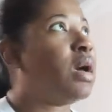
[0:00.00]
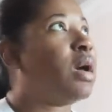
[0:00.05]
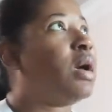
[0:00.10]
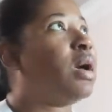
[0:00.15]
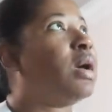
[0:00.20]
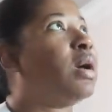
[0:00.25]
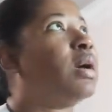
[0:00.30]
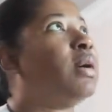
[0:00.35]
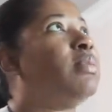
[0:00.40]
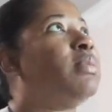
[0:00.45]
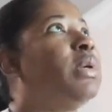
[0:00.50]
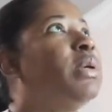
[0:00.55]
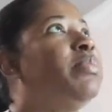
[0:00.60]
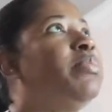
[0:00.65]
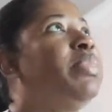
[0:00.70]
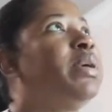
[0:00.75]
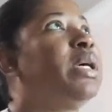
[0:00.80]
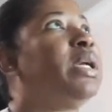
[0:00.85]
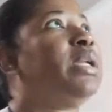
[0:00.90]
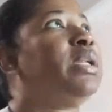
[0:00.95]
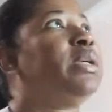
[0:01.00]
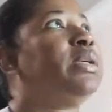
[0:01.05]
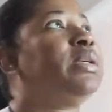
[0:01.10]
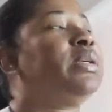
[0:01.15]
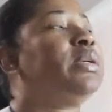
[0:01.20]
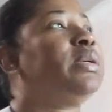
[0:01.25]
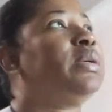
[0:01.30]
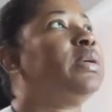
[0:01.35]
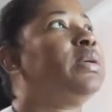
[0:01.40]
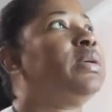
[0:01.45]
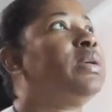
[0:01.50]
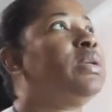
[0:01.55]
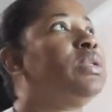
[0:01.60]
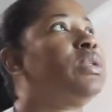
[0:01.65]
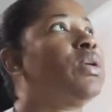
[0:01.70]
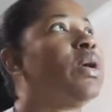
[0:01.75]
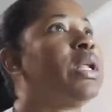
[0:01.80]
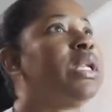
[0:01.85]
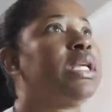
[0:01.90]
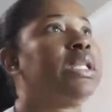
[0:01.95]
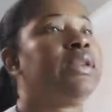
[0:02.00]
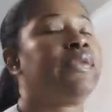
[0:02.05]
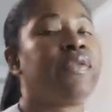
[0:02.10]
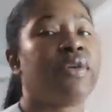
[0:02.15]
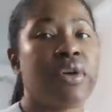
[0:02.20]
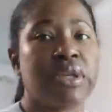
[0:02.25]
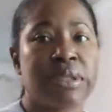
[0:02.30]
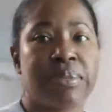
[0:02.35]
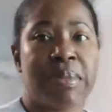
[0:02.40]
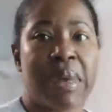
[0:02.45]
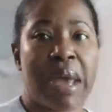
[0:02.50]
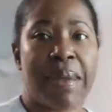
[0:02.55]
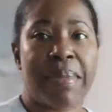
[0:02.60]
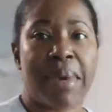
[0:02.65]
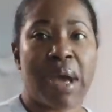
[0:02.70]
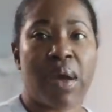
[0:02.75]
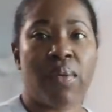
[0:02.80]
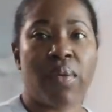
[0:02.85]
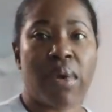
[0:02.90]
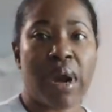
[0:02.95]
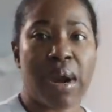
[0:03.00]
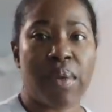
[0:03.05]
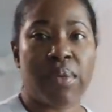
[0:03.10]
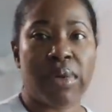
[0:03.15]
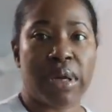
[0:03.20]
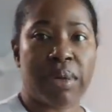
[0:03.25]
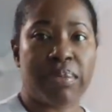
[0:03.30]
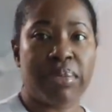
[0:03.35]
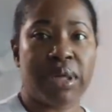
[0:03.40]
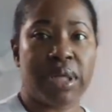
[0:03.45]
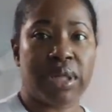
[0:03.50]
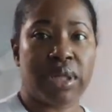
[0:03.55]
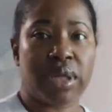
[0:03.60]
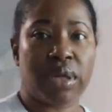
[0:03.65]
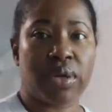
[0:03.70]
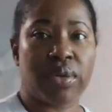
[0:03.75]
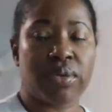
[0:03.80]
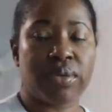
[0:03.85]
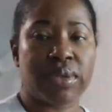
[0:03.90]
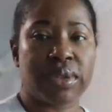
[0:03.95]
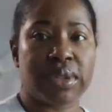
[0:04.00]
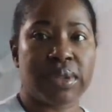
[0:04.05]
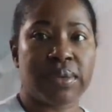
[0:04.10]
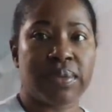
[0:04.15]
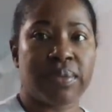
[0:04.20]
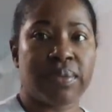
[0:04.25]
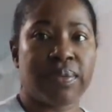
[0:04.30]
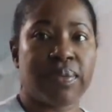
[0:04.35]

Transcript: Um, but so I need to first map out where I want to put those.